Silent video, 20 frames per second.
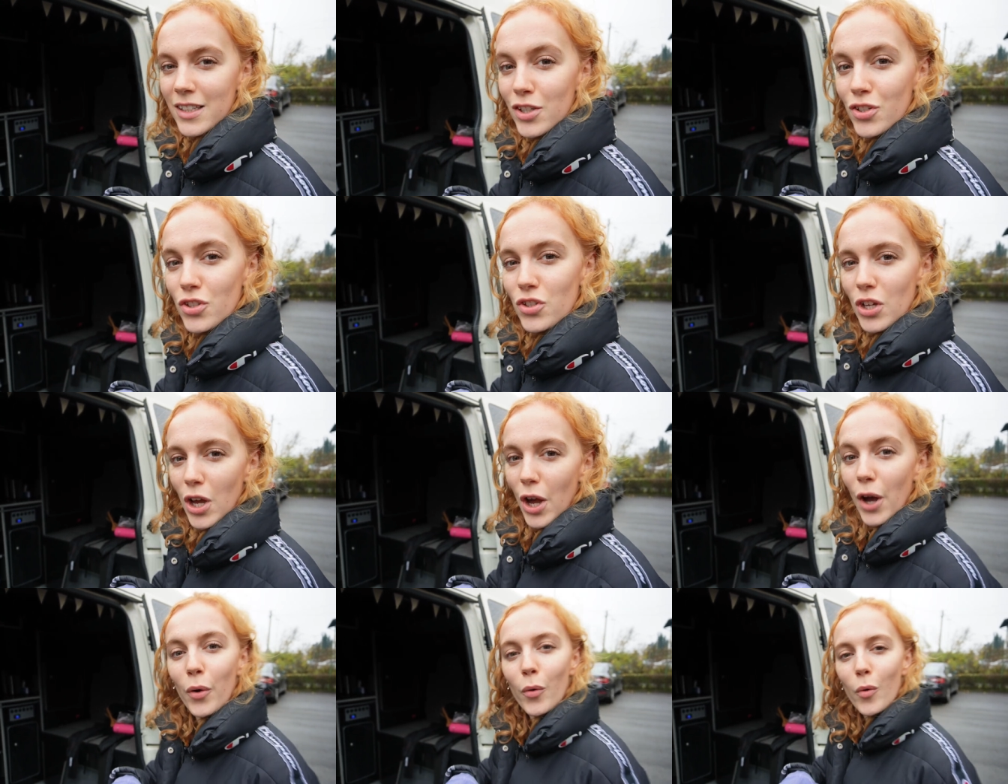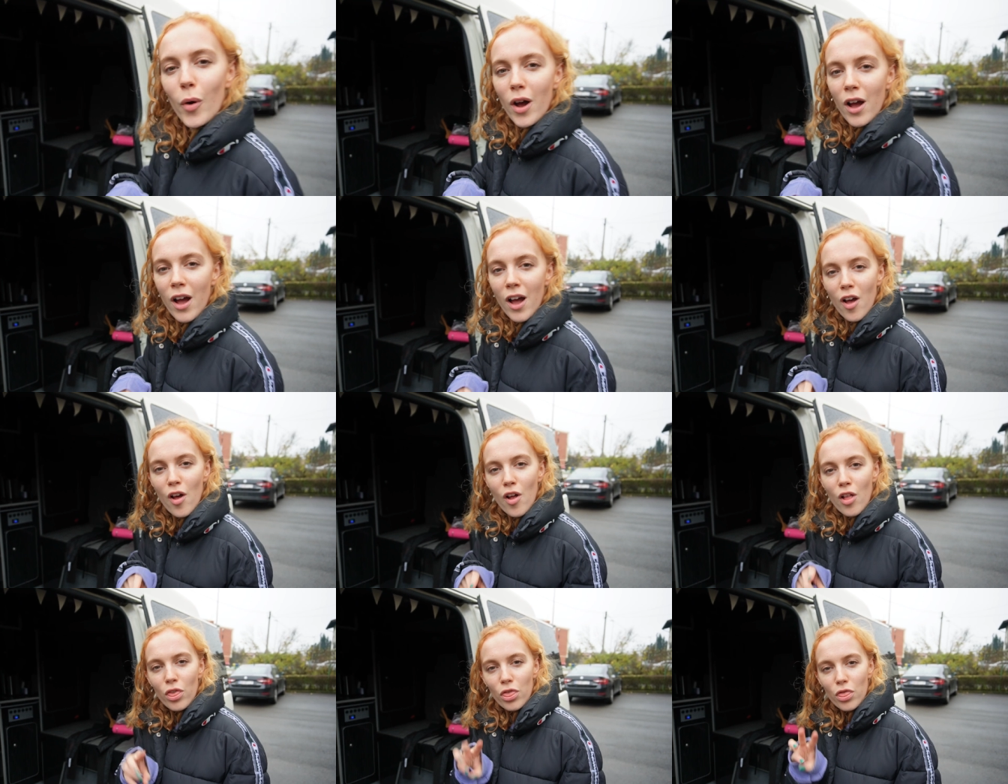So,
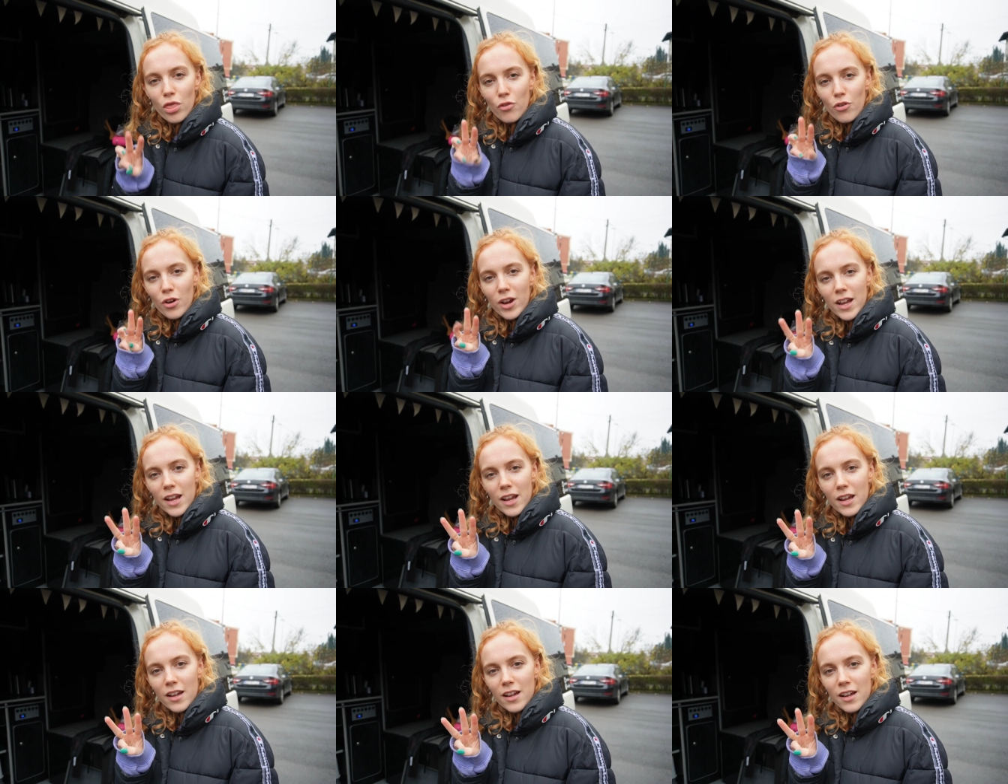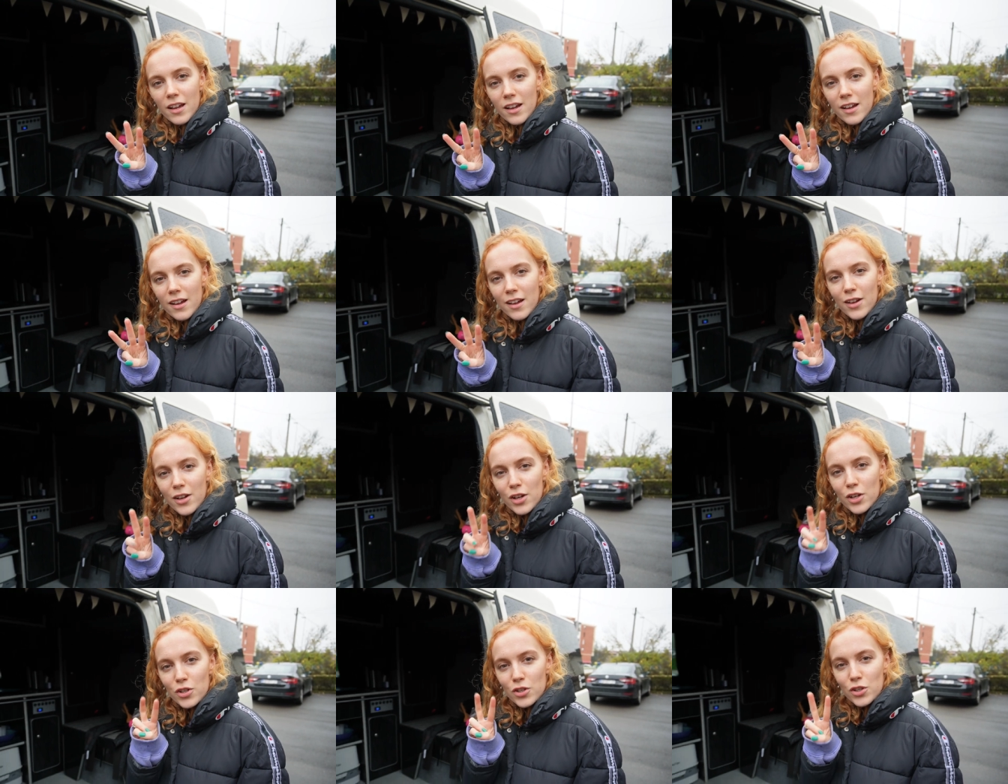three,
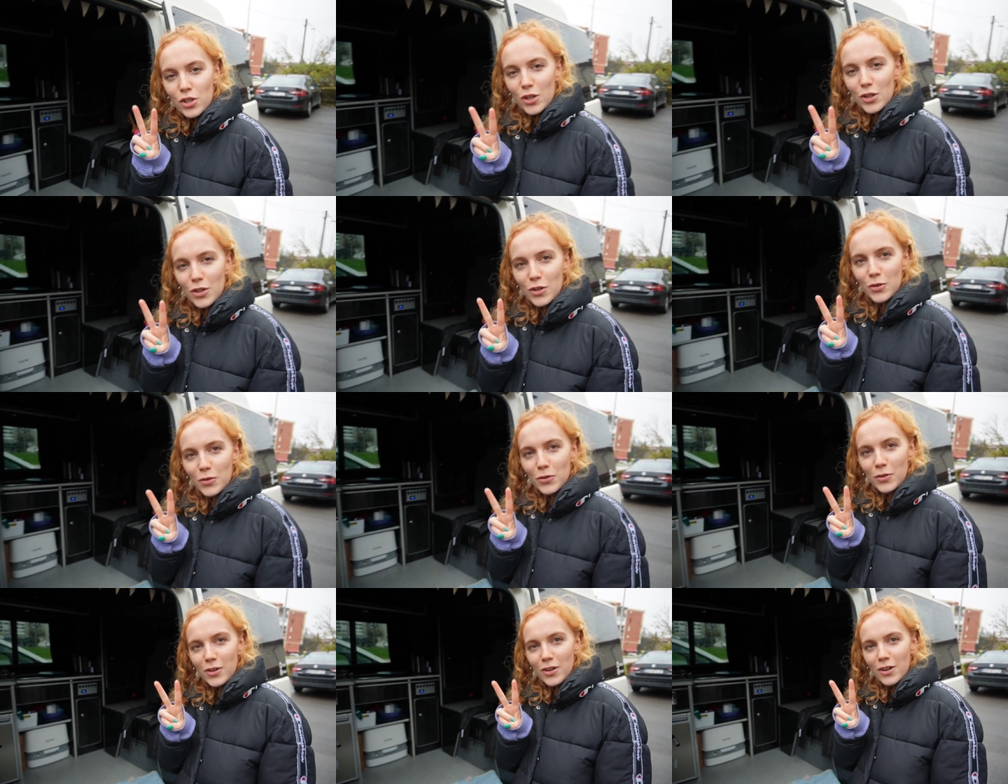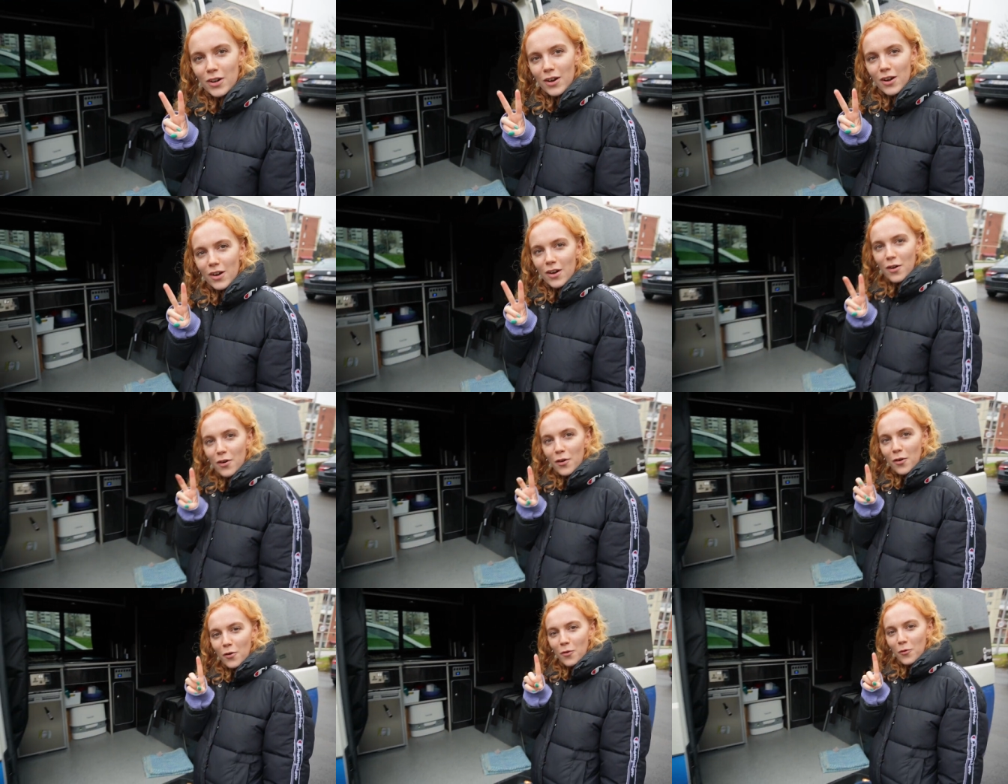two,
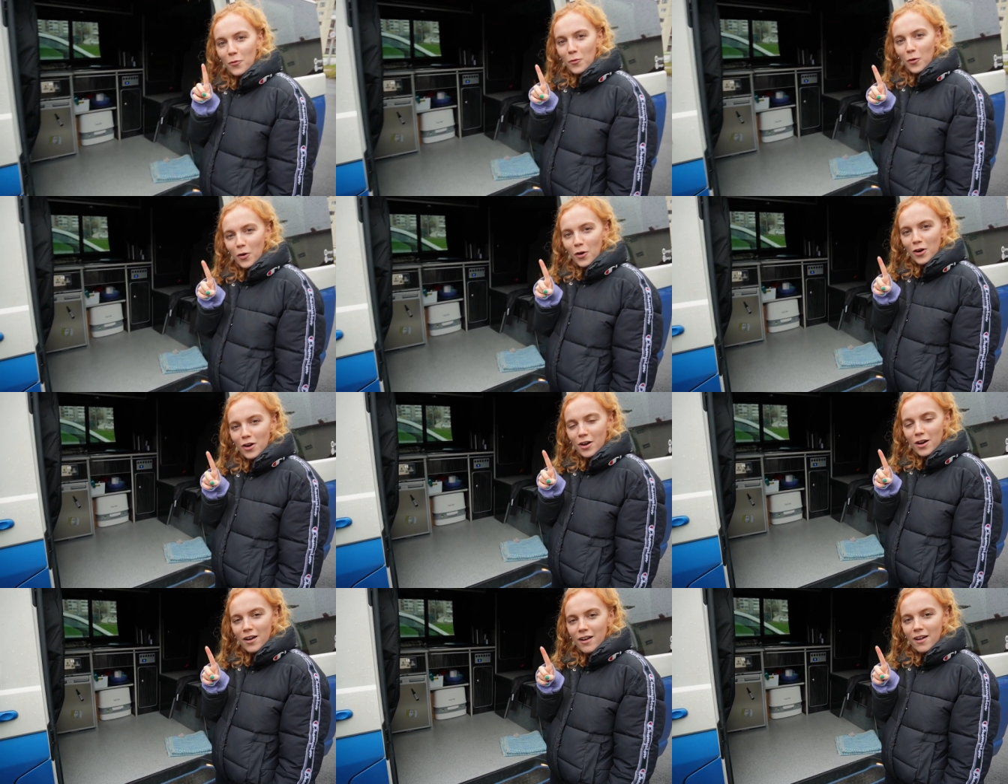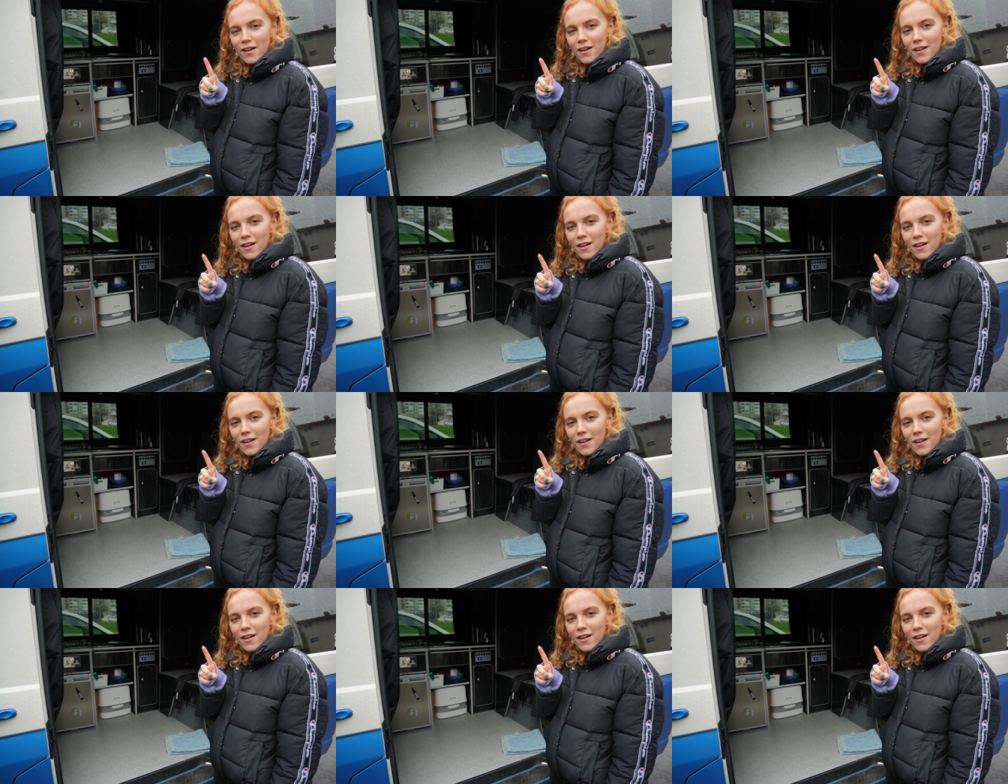one.